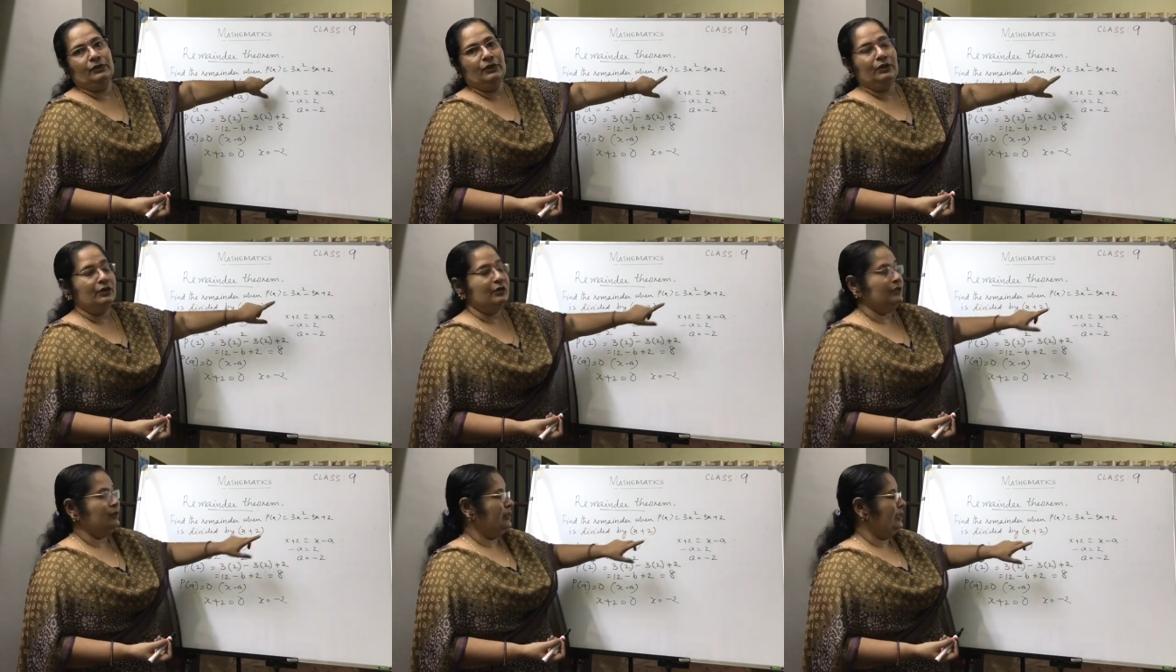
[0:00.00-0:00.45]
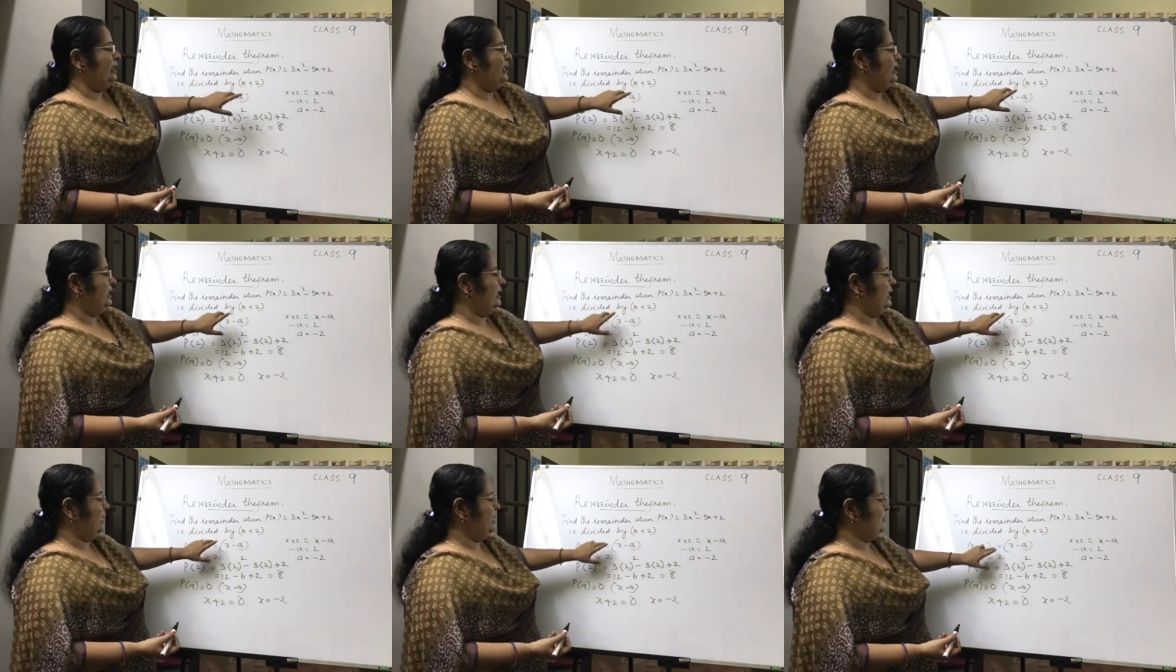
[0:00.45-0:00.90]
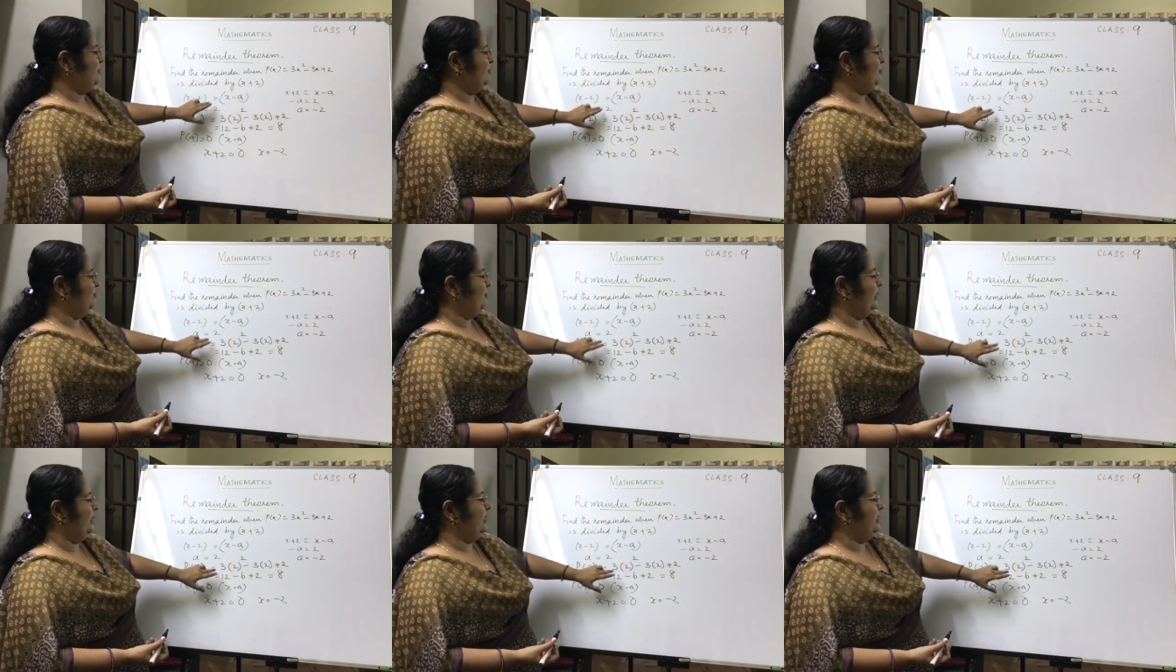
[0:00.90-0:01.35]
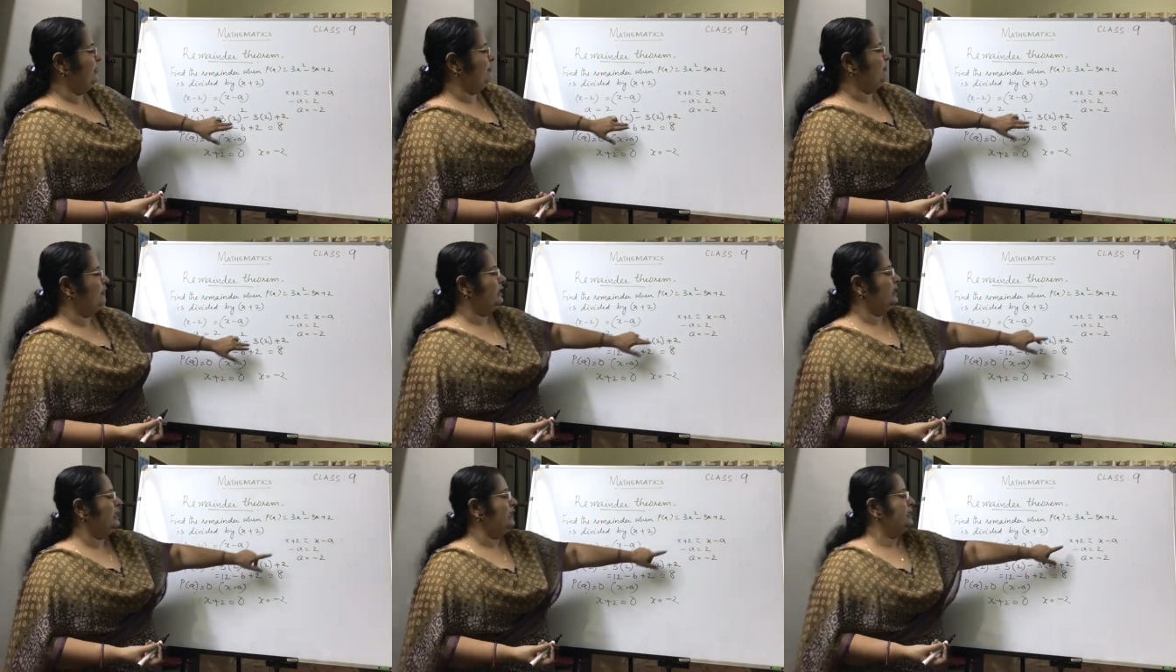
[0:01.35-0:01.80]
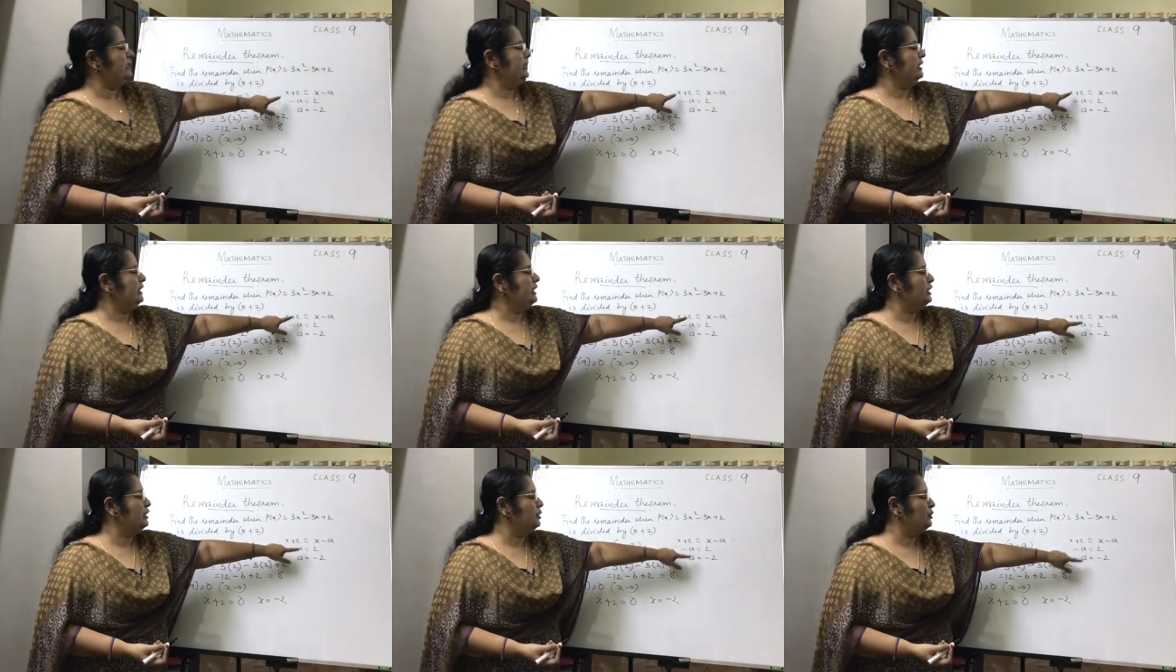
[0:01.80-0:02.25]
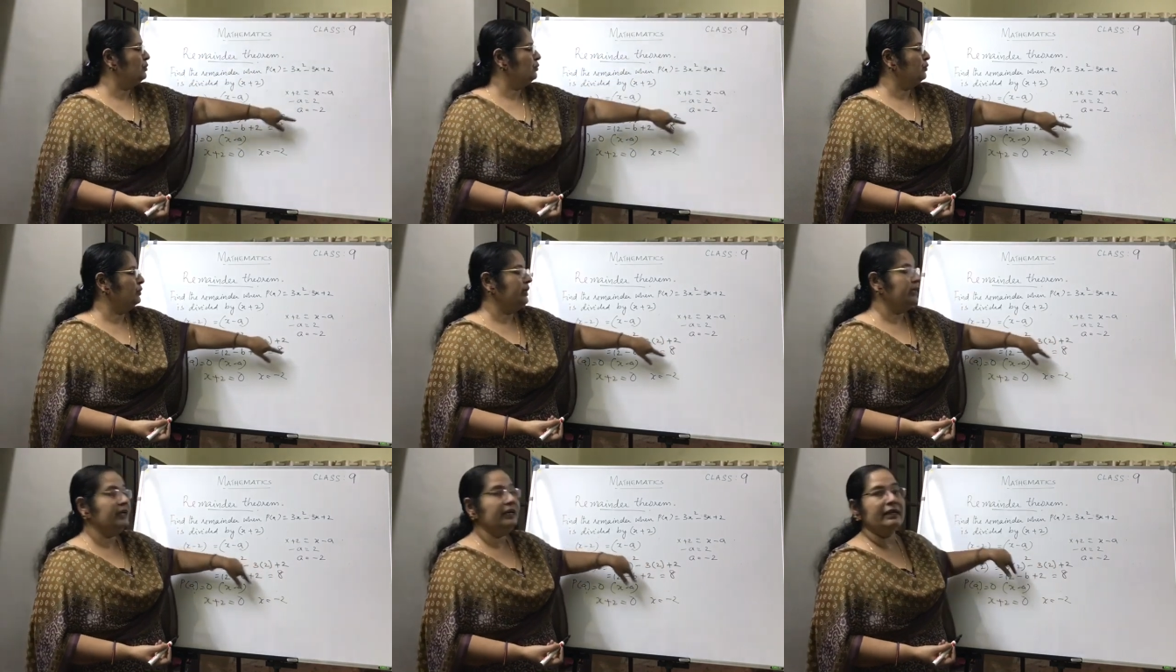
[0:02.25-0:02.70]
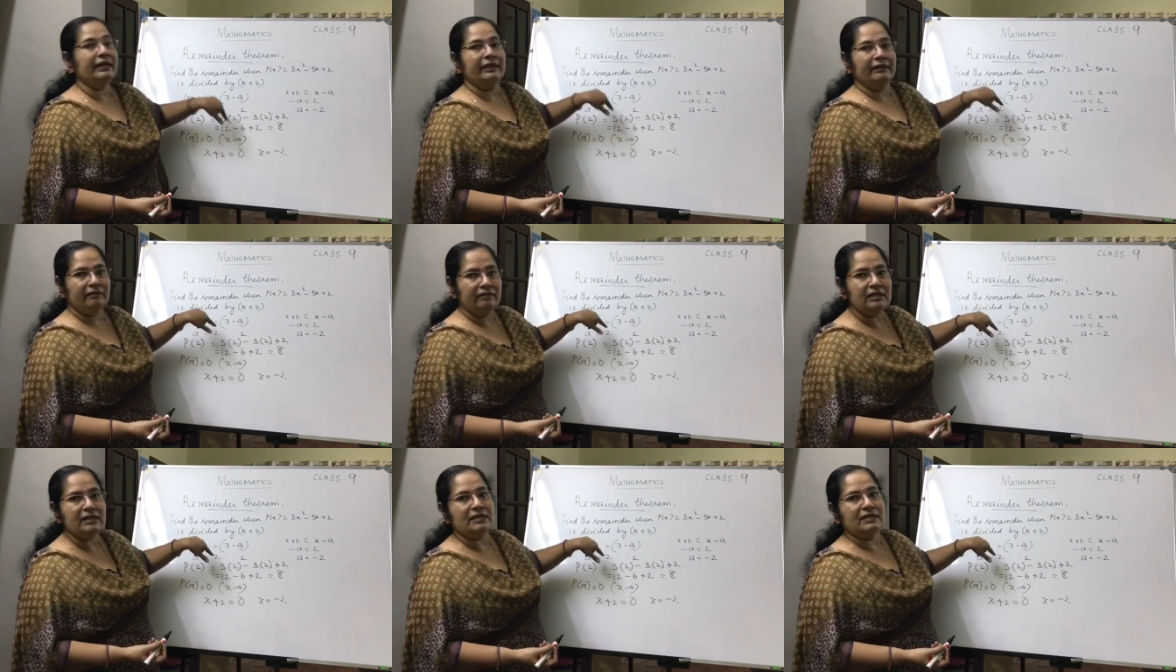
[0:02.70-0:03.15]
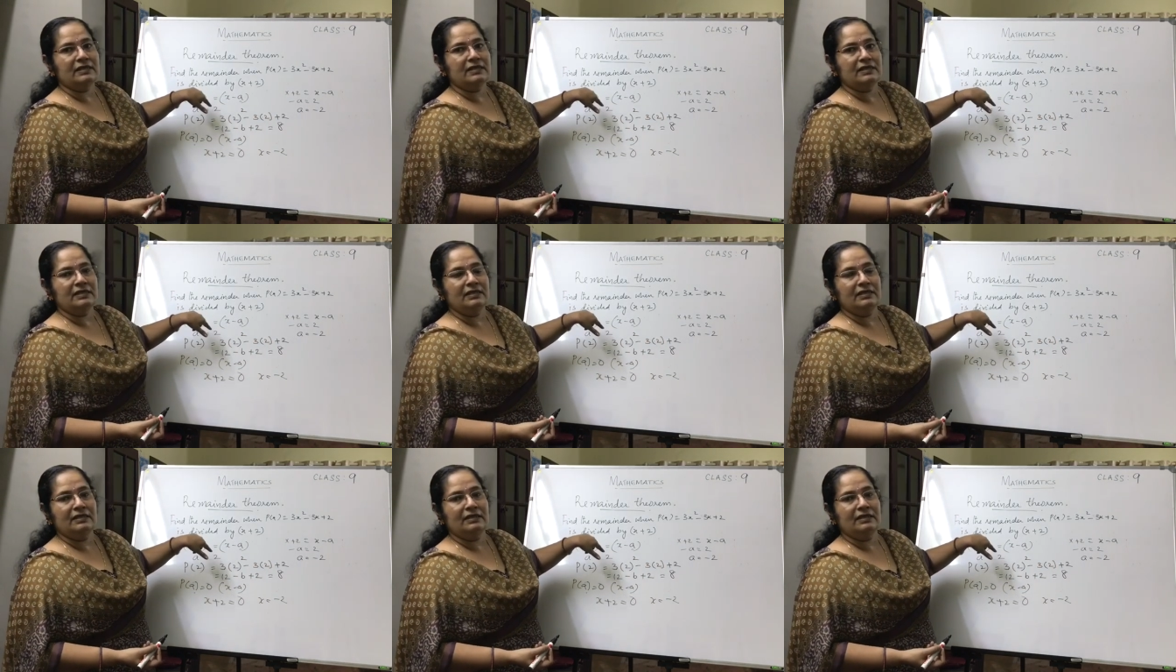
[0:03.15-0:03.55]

So in case you find difficulty in doing like this,